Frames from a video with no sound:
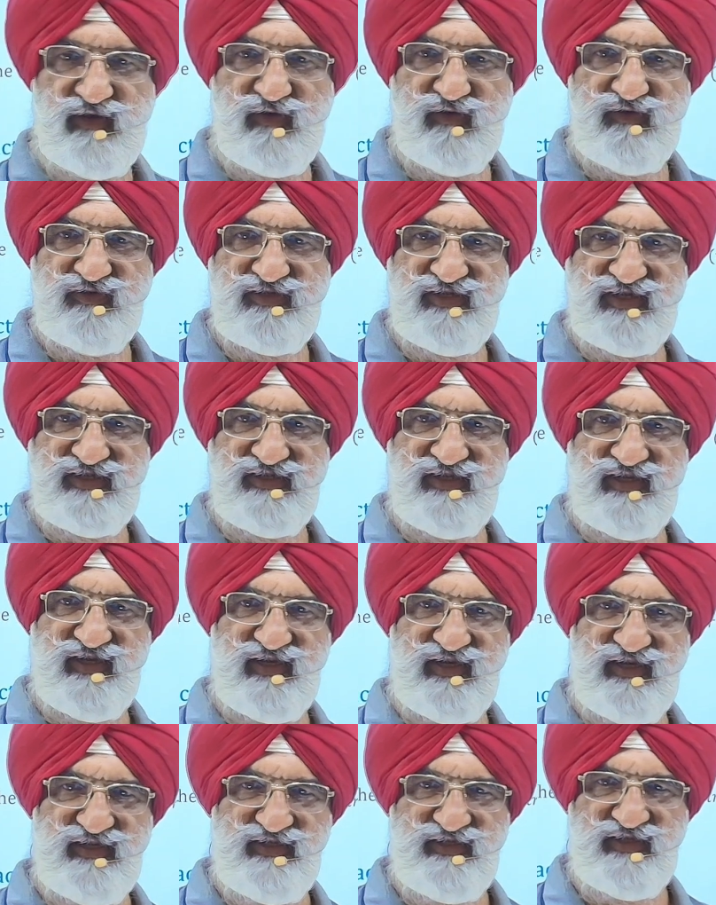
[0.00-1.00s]
to 60
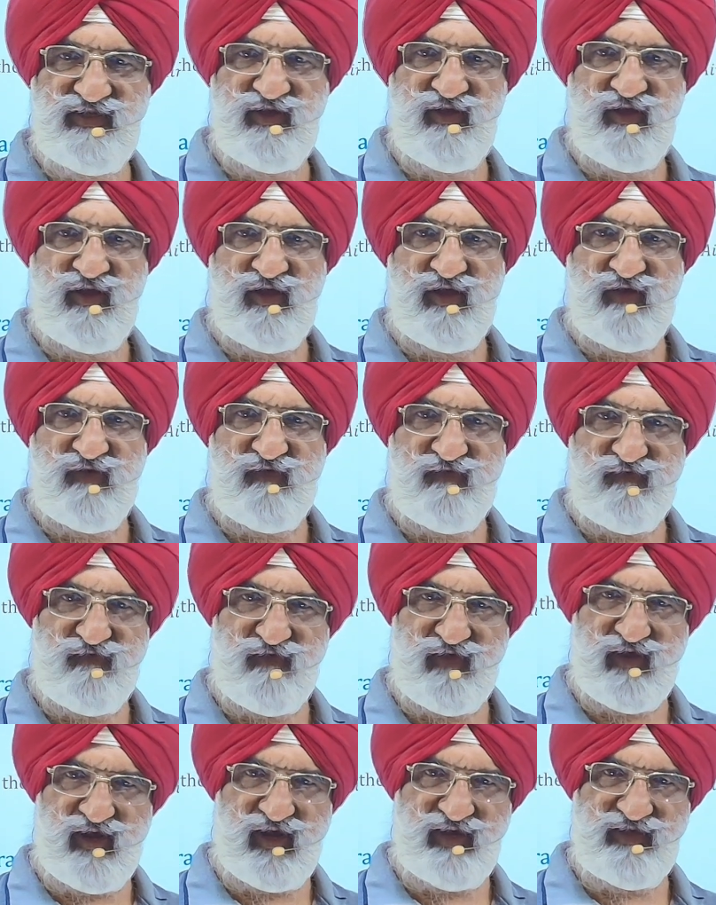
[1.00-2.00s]
degrees,
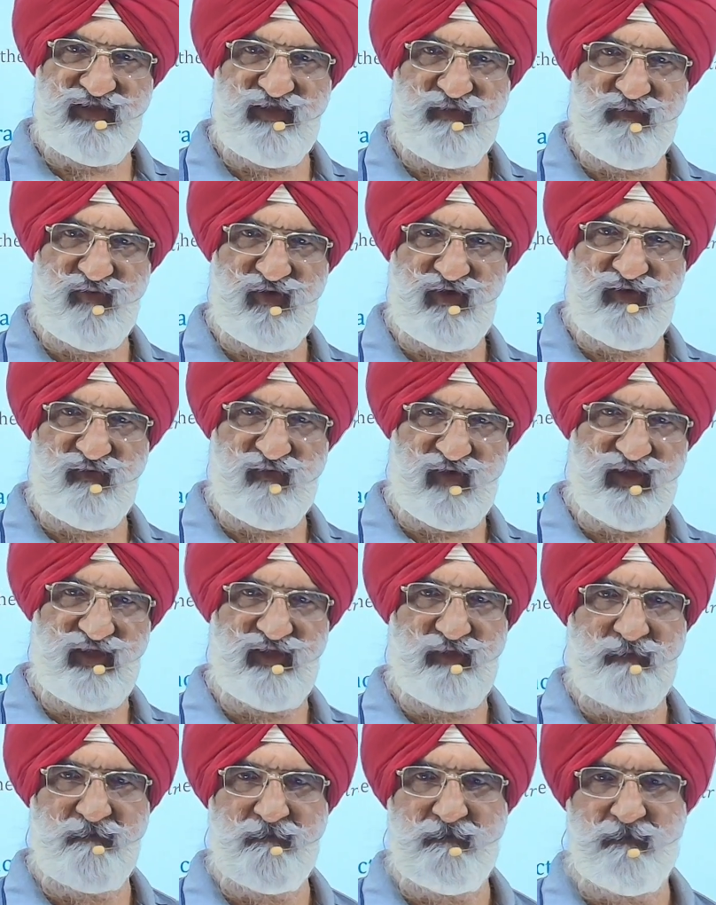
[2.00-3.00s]
at the point
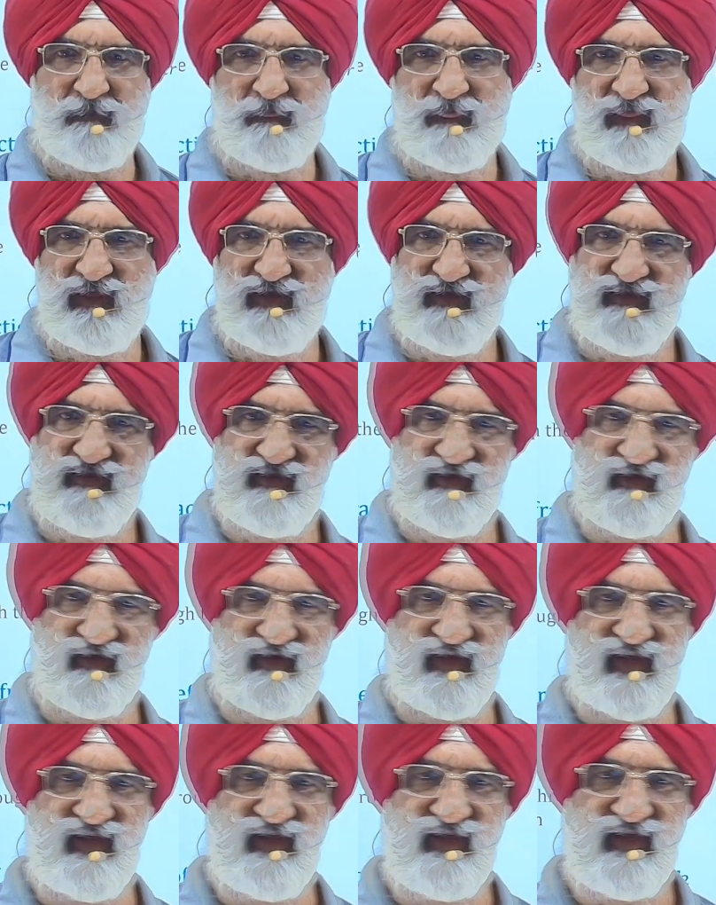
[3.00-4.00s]
Y, the
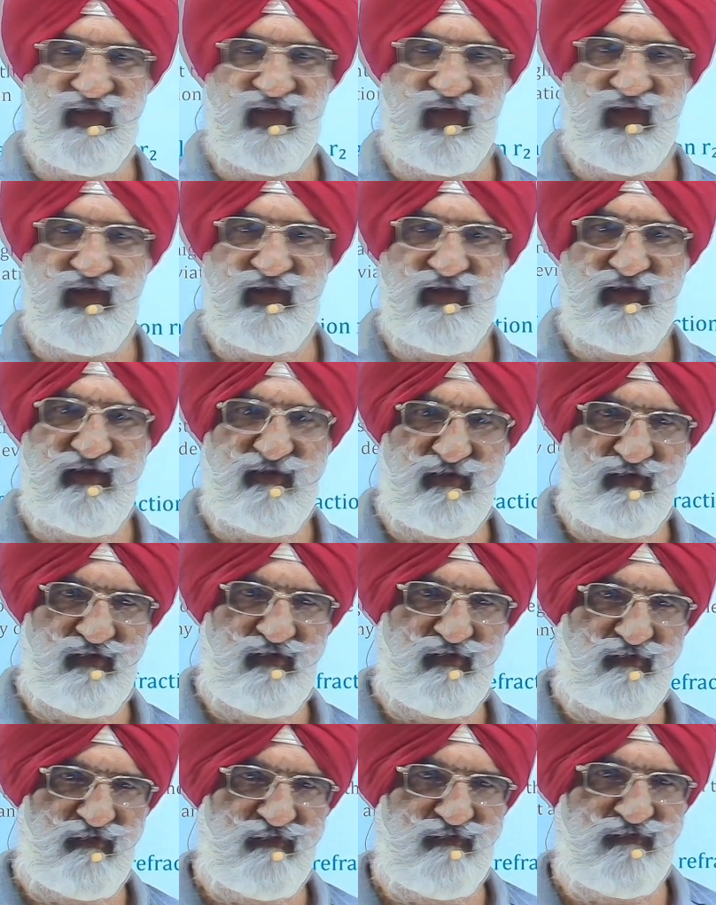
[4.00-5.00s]
ray can
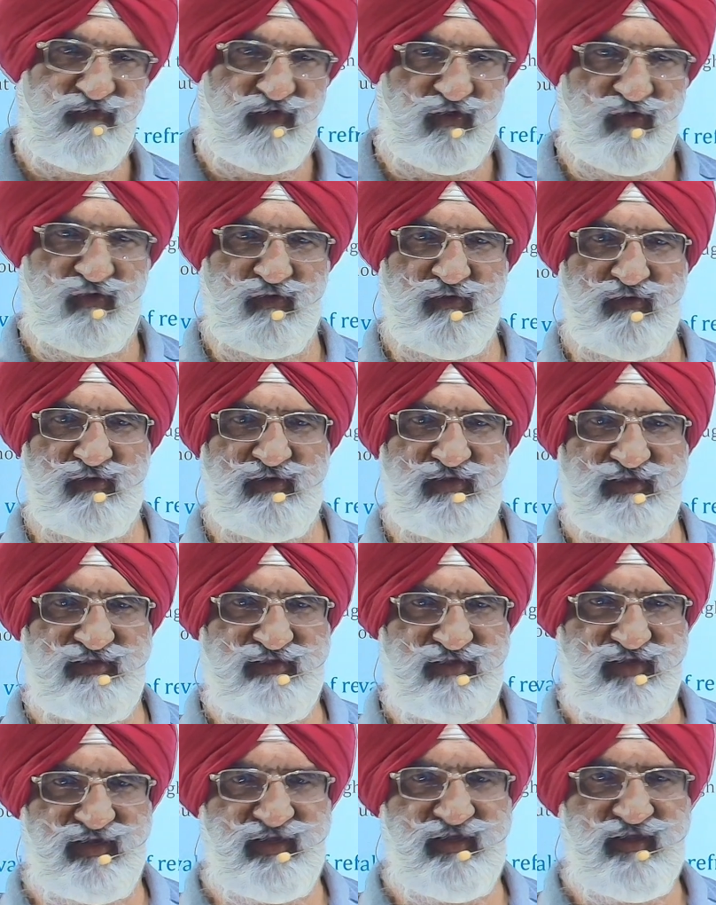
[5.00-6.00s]
follow
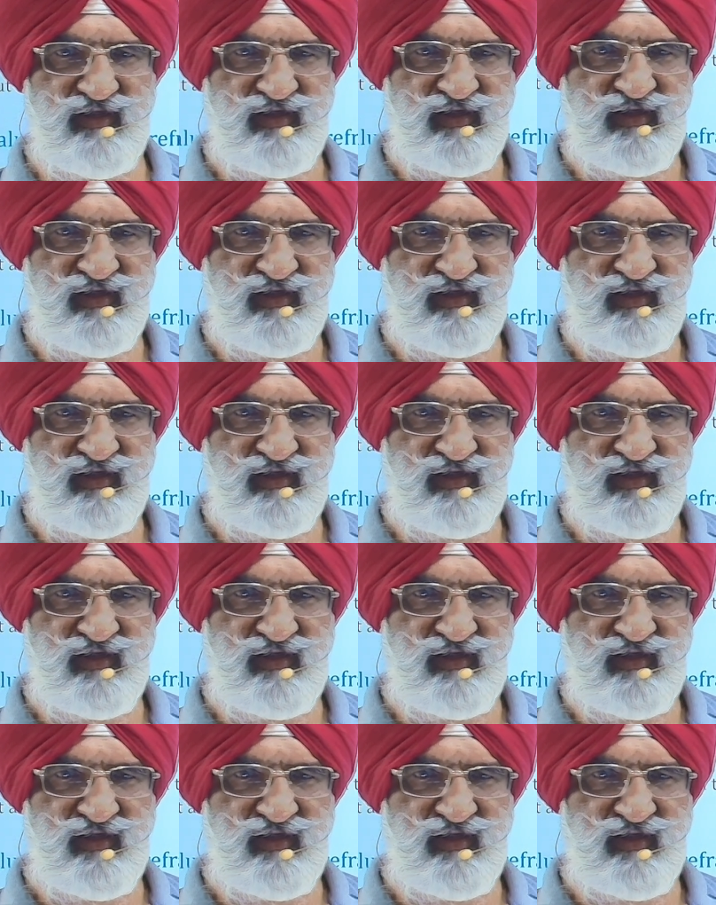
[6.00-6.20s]
three